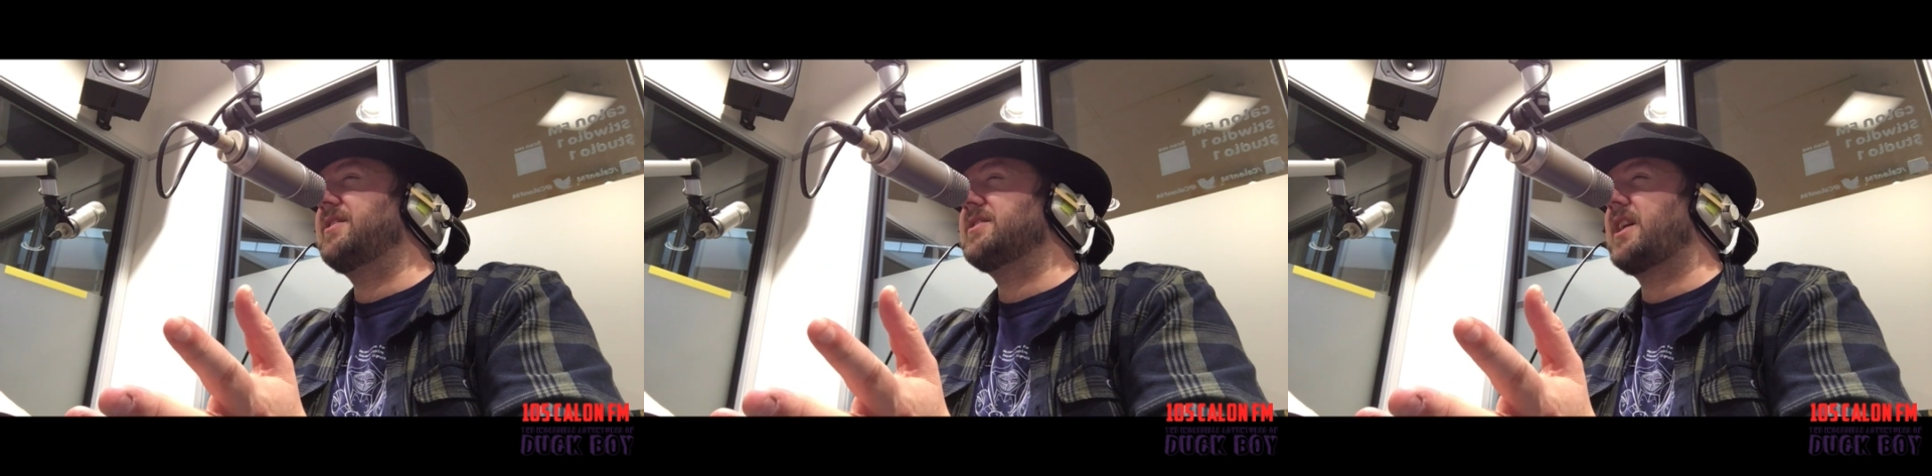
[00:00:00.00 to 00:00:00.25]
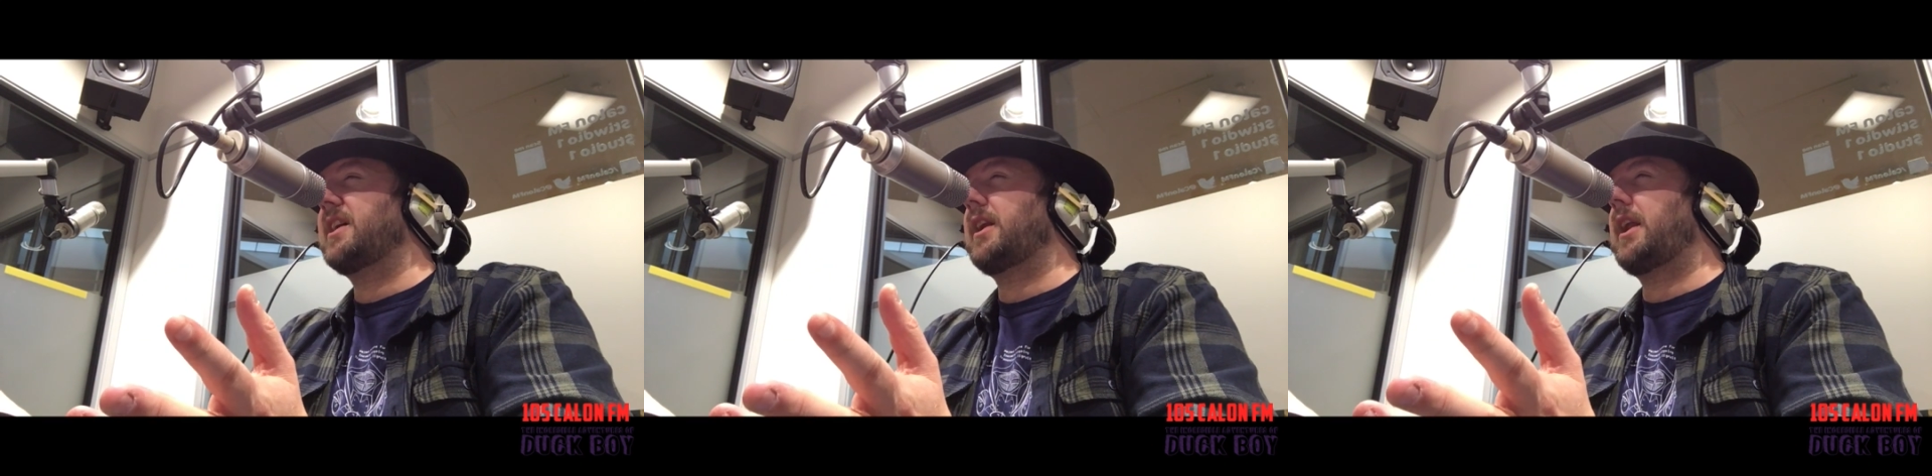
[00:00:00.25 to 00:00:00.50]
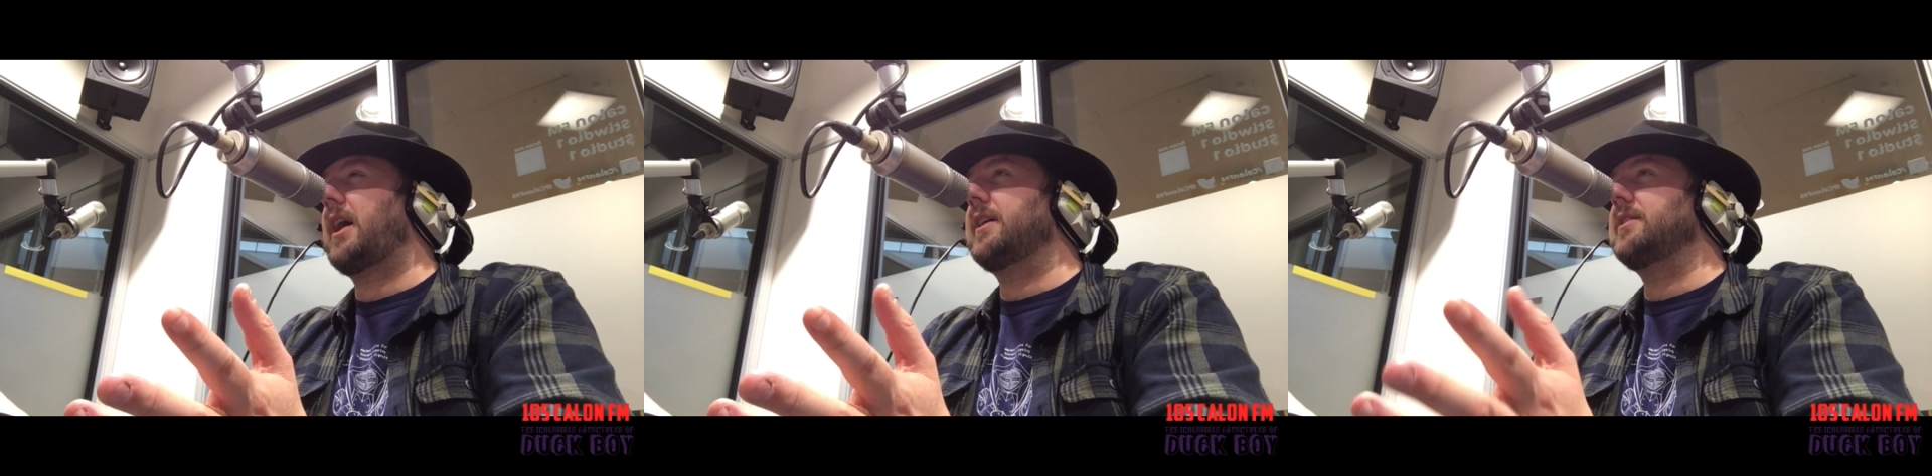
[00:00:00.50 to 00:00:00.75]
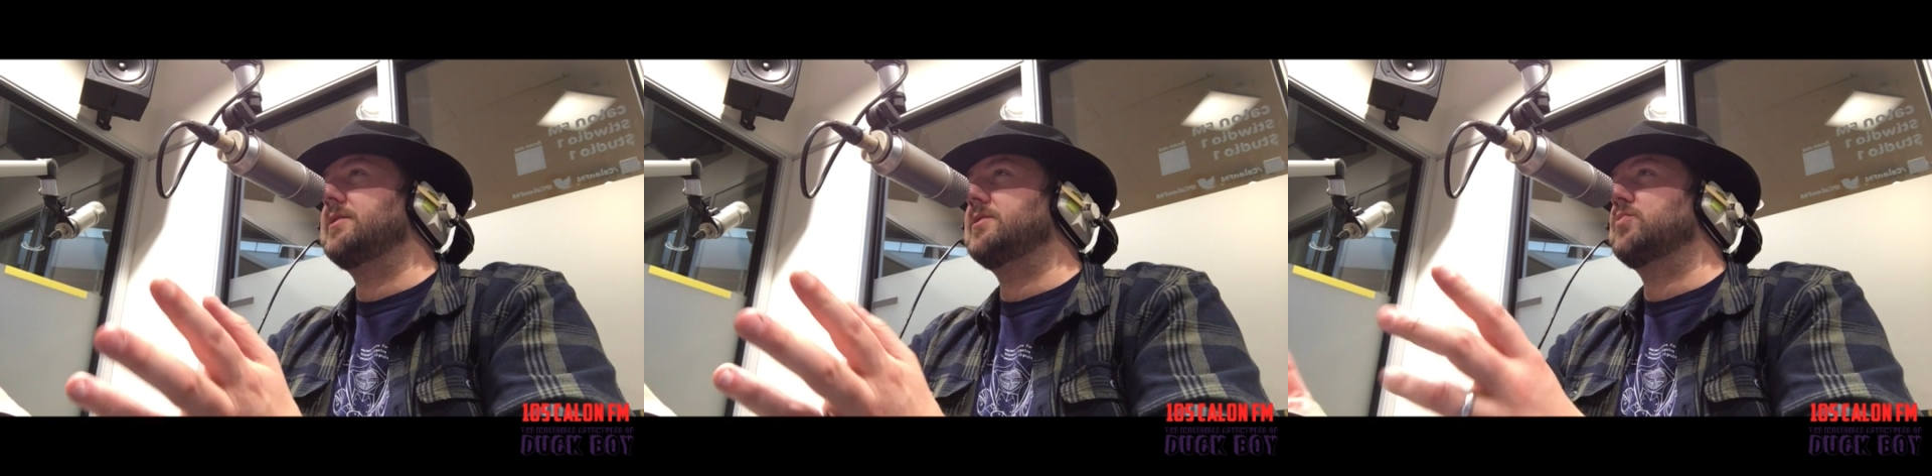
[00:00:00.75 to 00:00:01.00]
designer
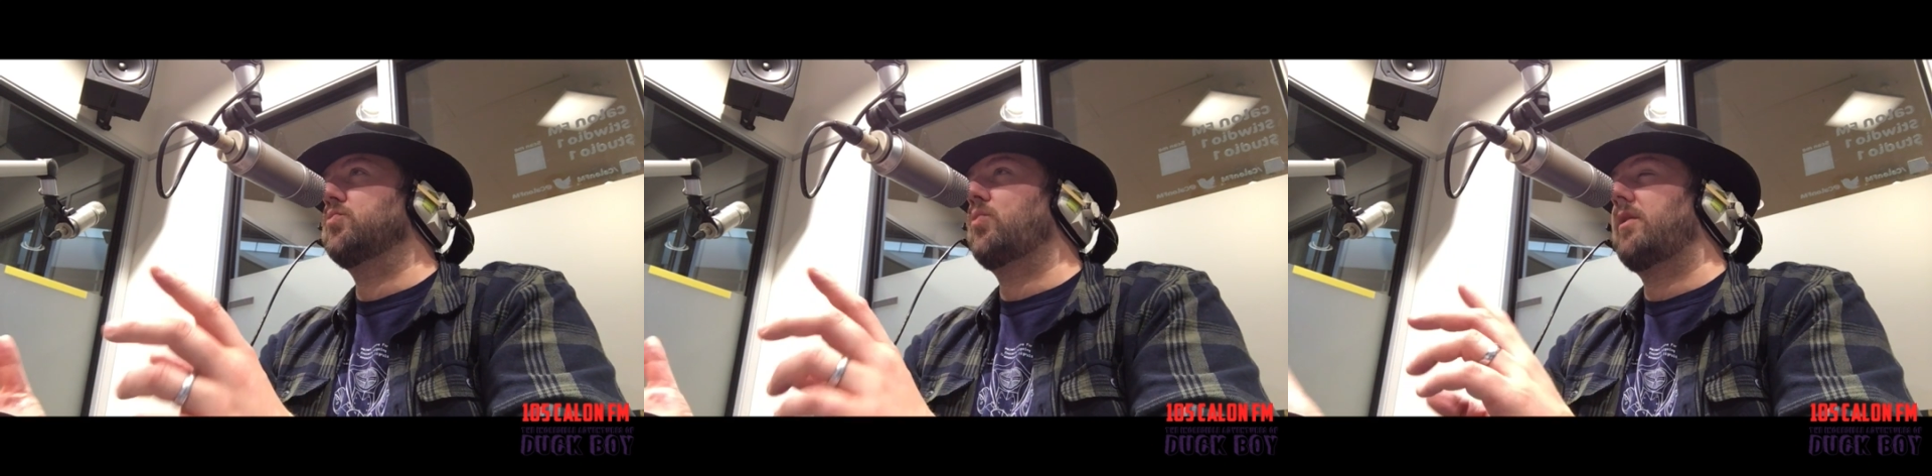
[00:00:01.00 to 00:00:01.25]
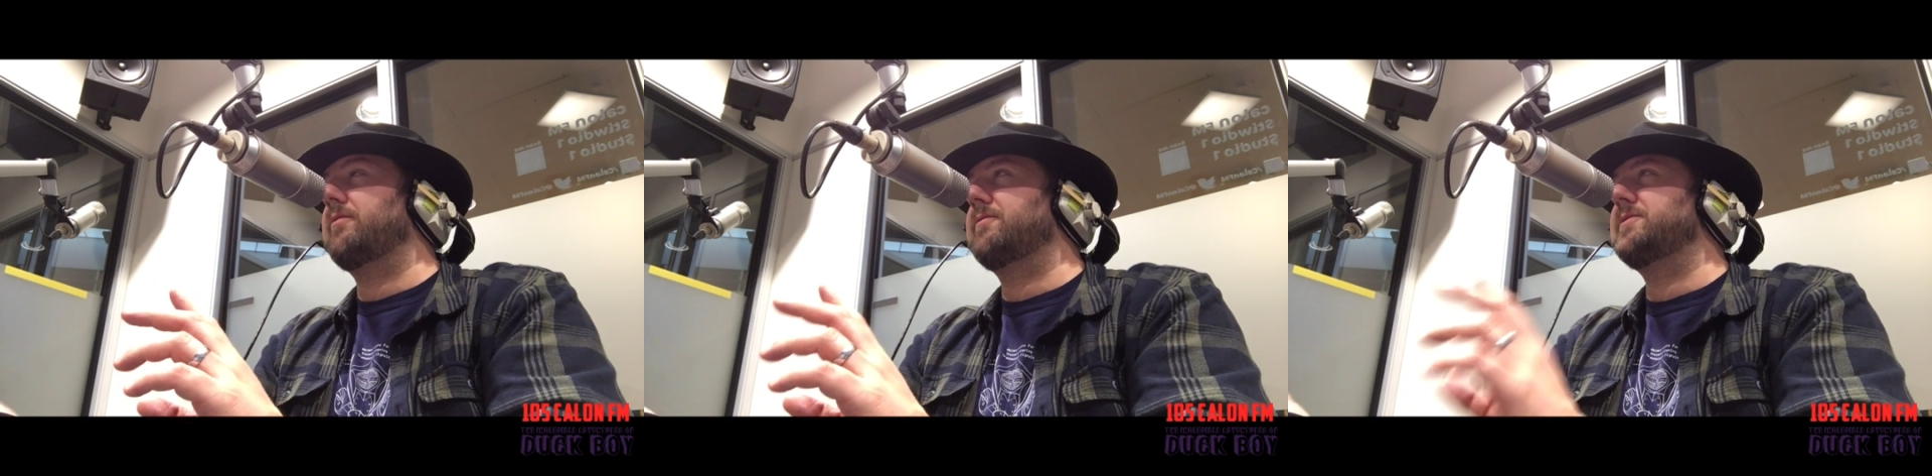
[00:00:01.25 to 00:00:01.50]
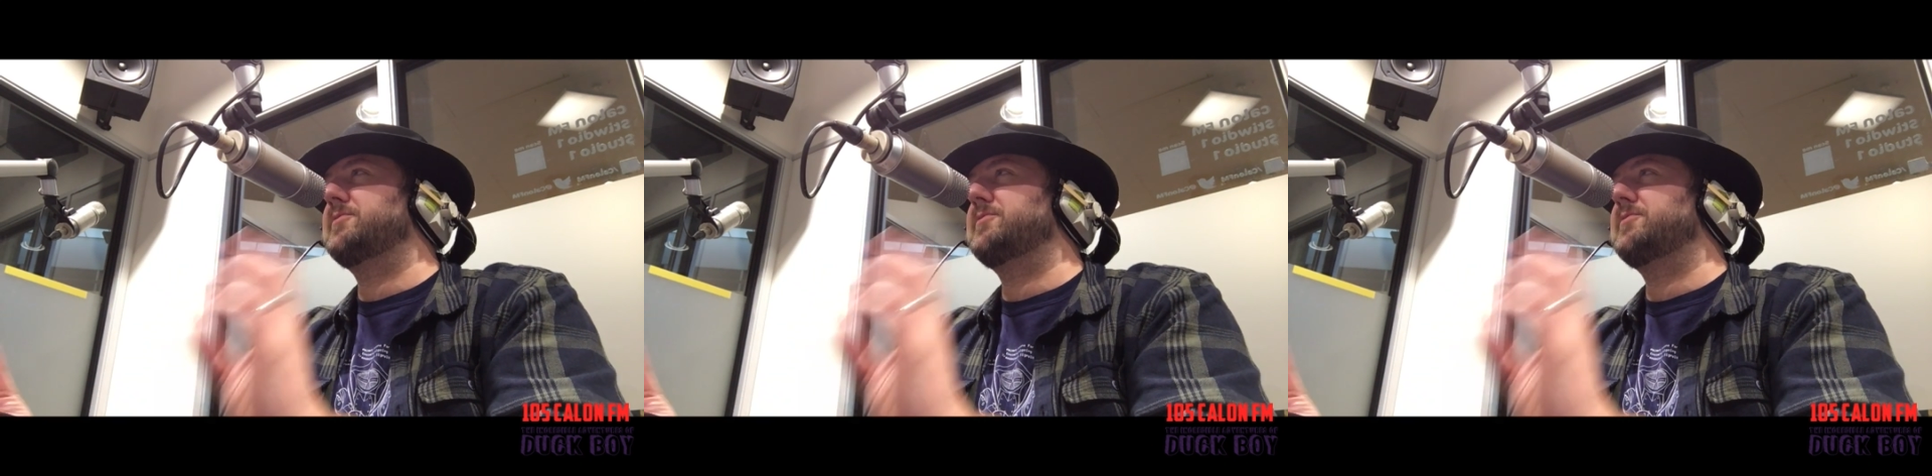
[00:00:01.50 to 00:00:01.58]
lines, 1 from